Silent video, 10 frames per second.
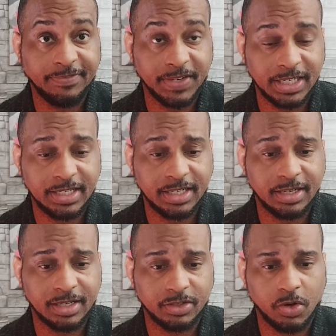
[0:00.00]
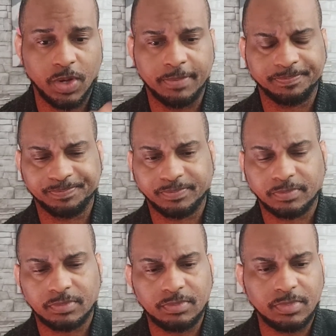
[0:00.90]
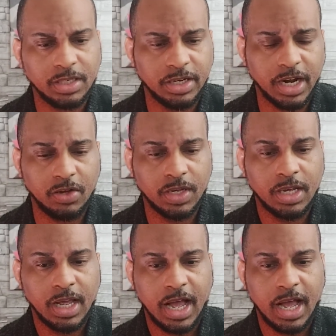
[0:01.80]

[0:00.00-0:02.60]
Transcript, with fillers: if indeed it does go up you know.